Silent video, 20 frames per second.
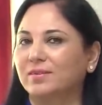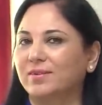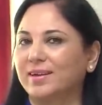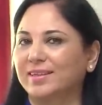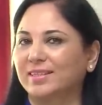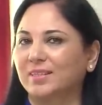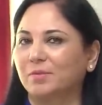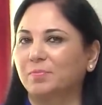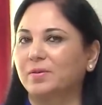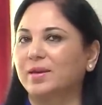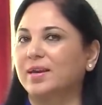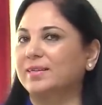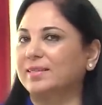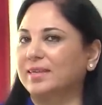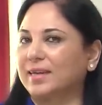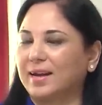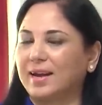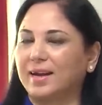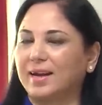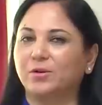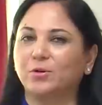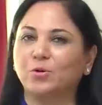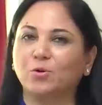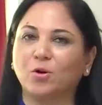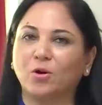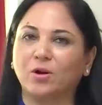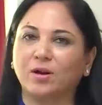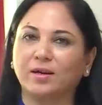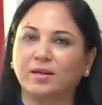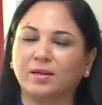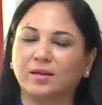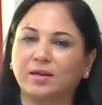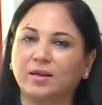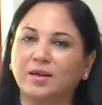recipe, as I like to call it.